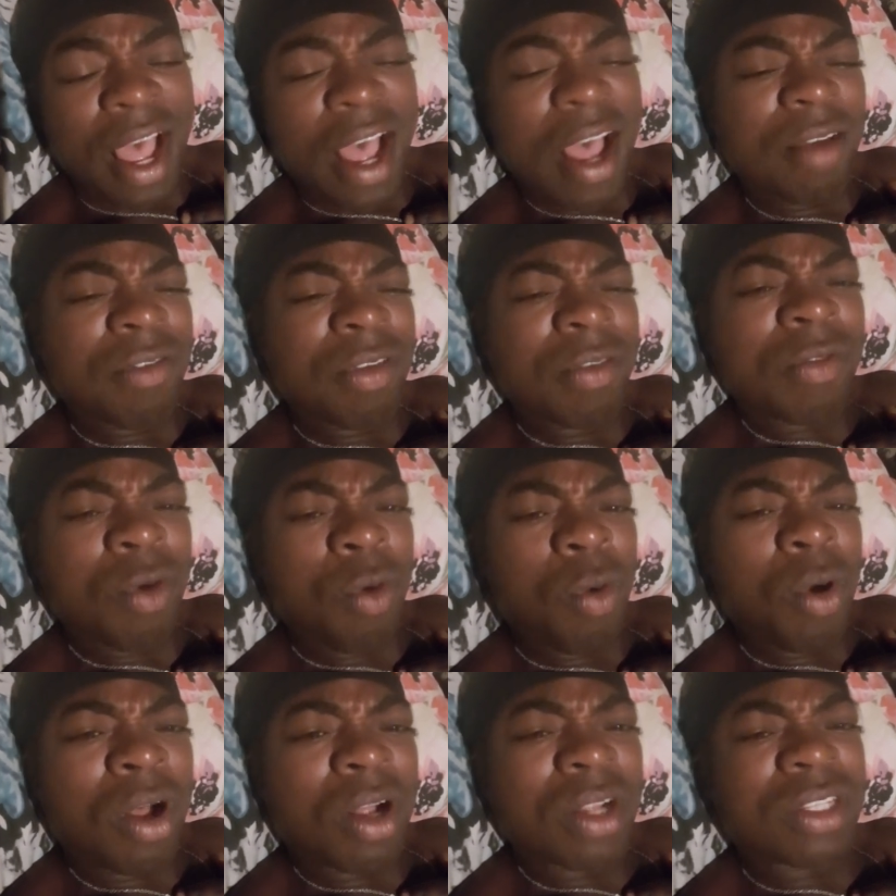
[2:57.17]
Have you
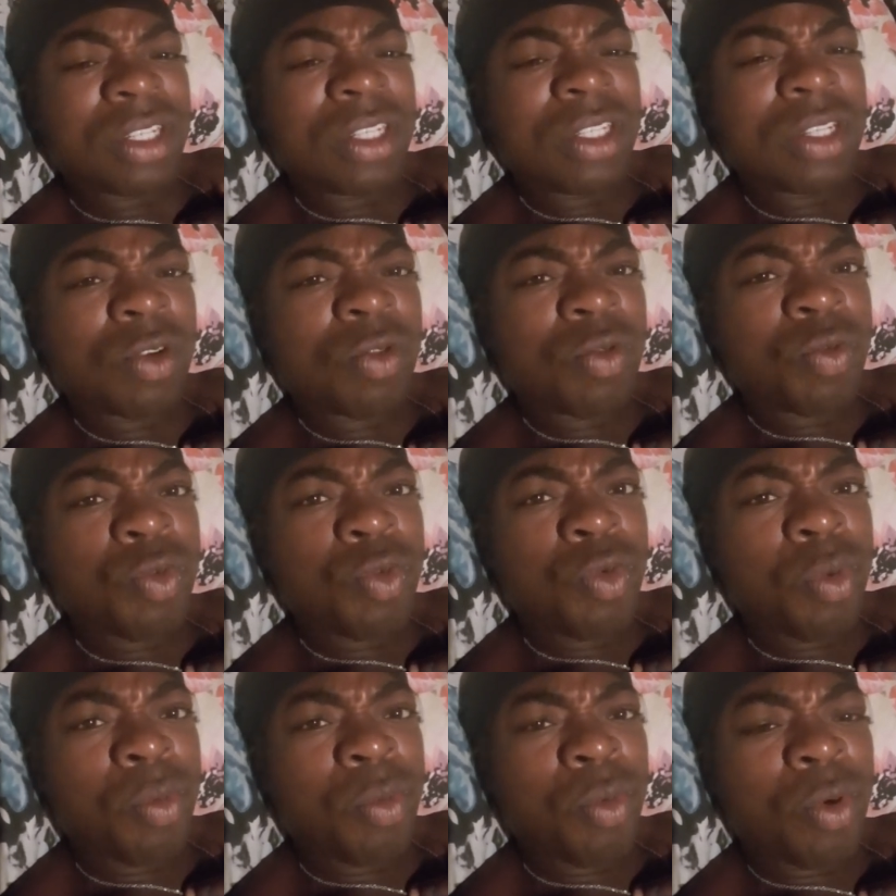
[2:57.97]
ever walked in a
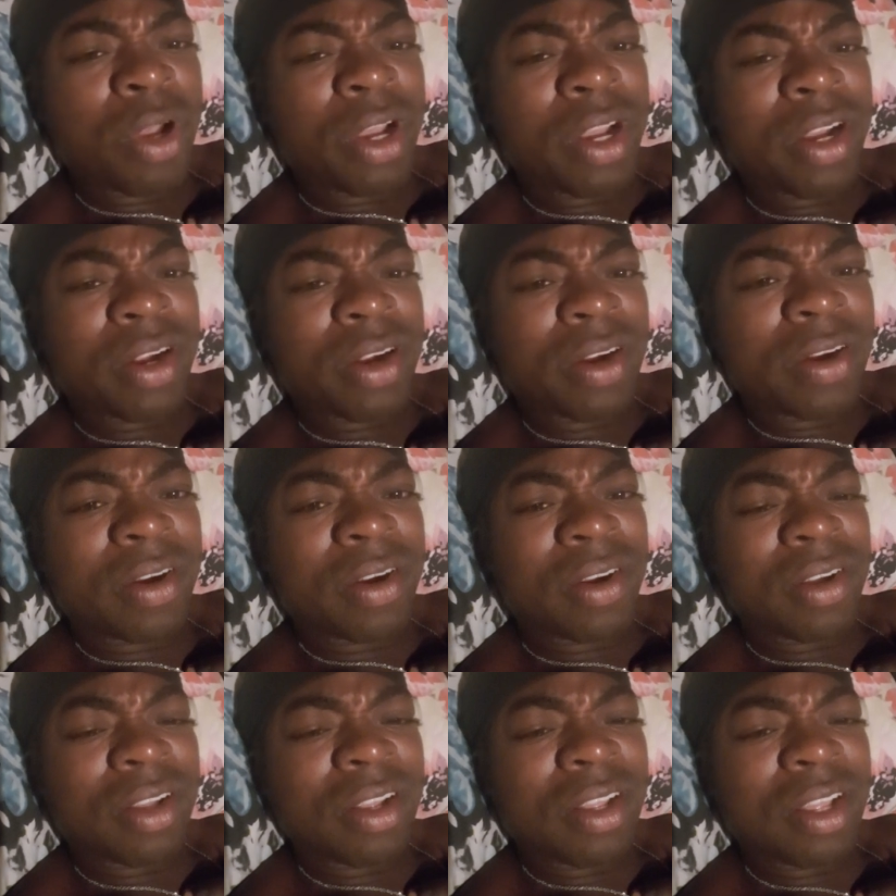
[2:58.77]
room
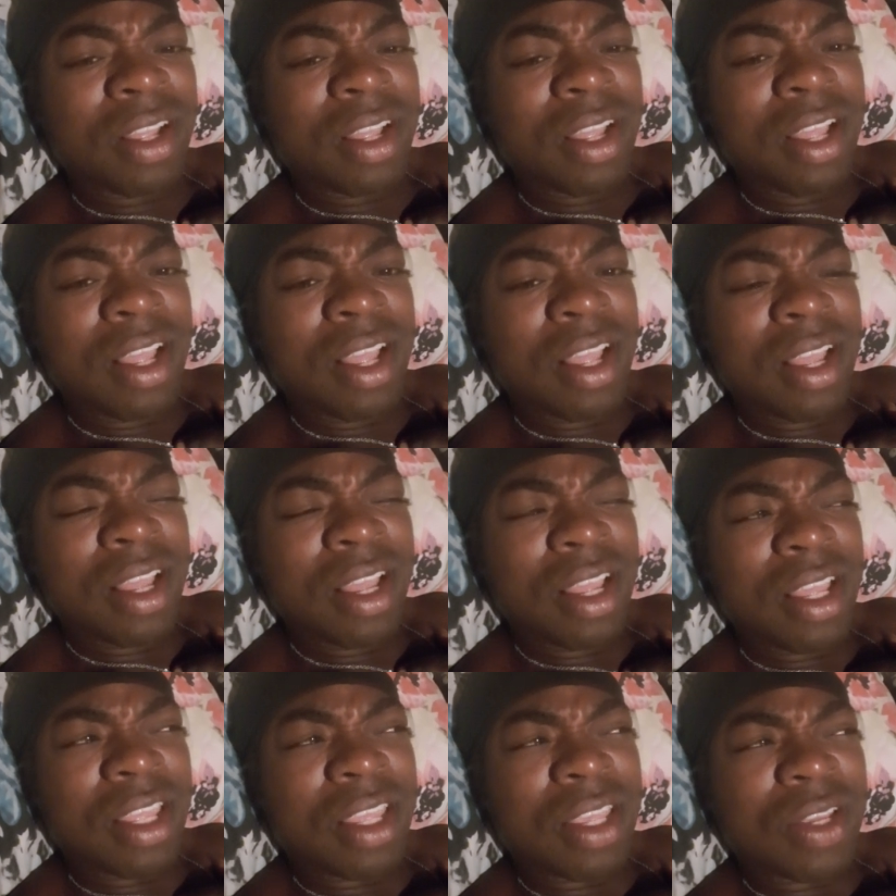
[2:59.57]
where
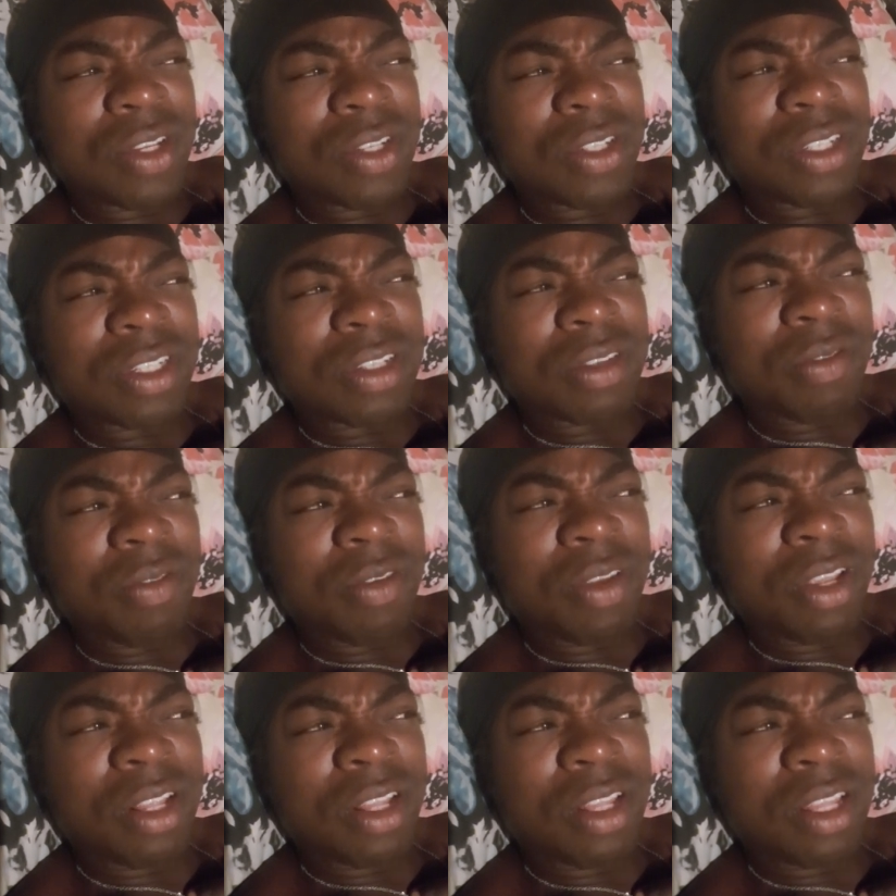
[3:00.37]
you just
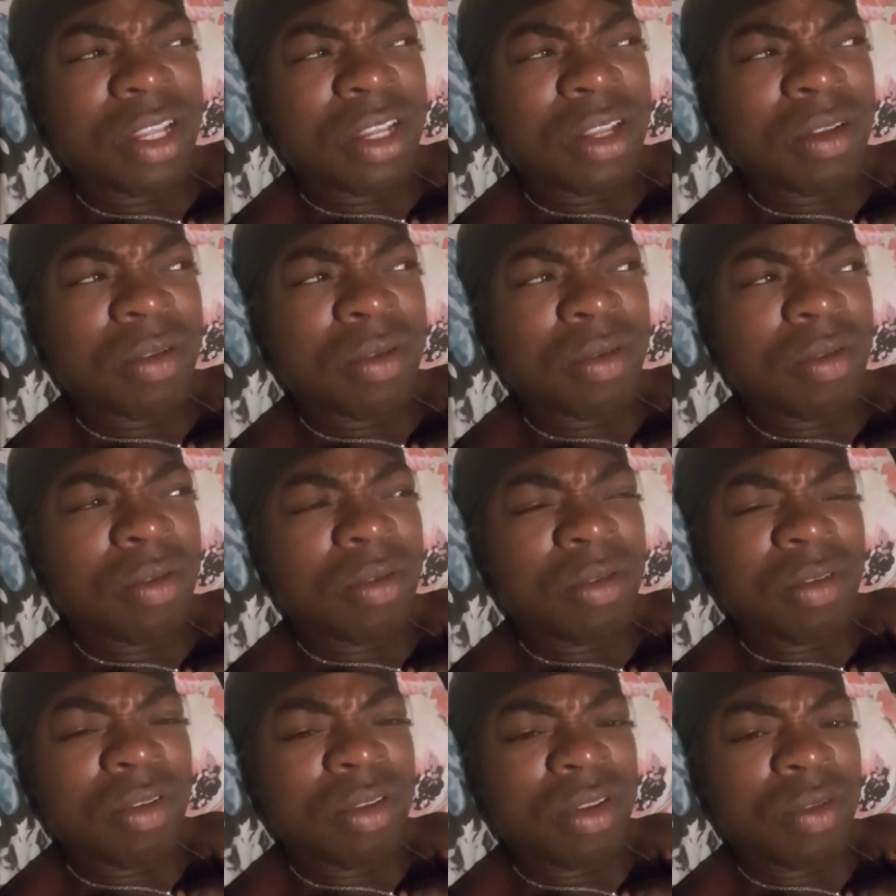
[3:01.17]
feel the
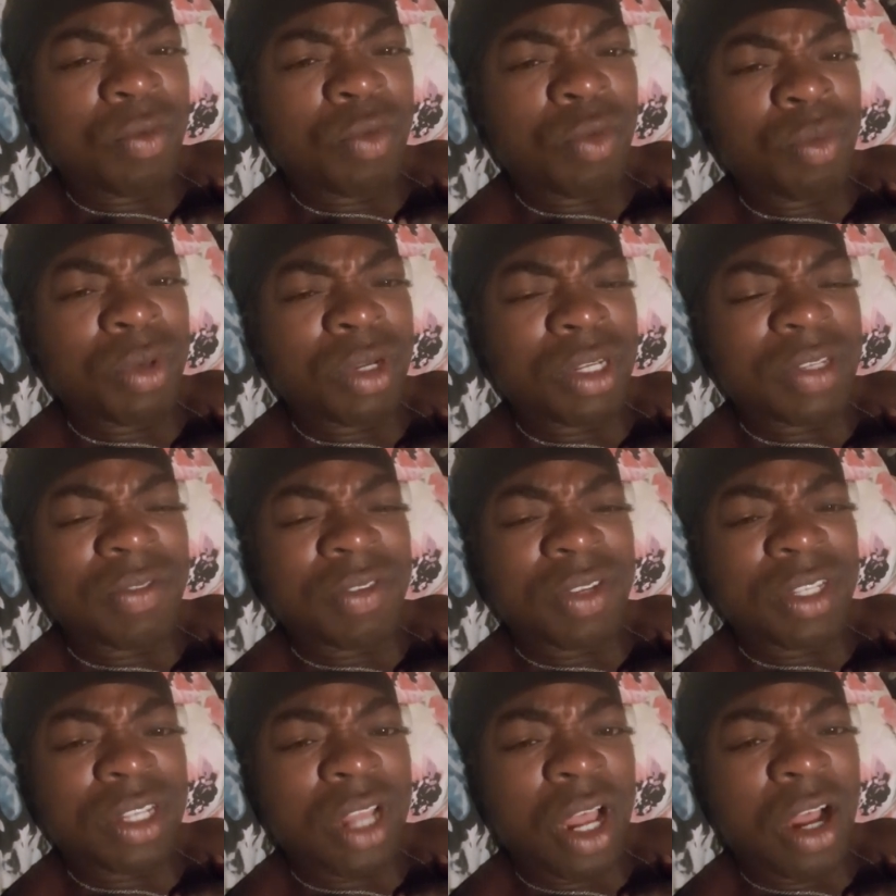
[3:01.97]
room just
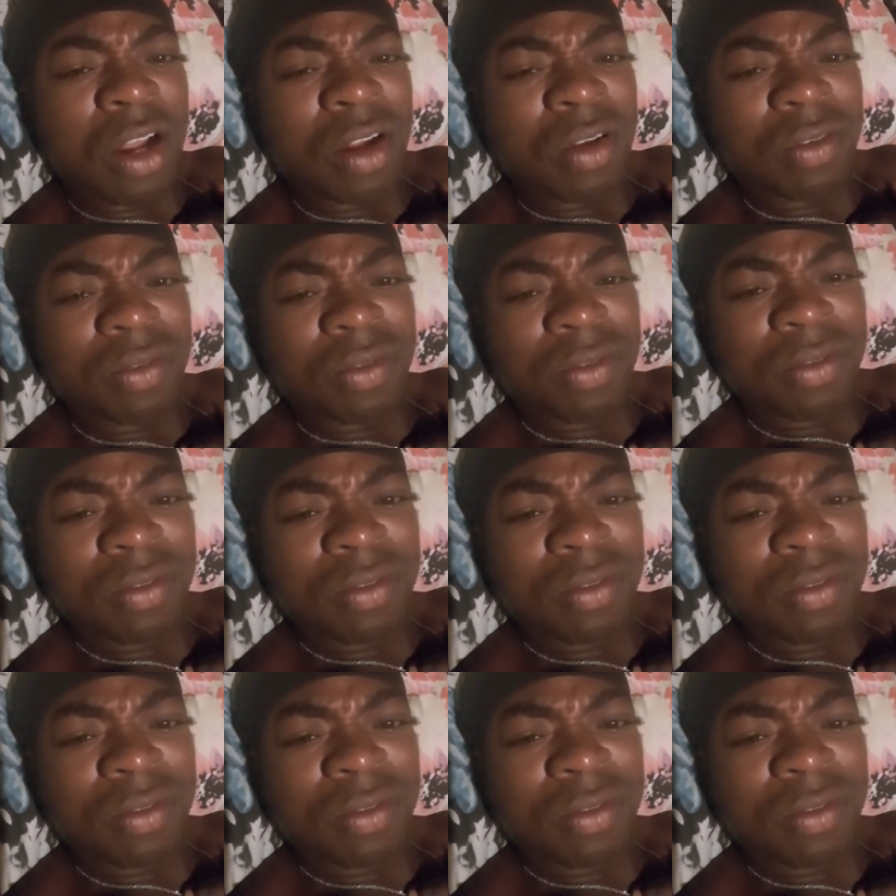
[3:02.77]
feels off?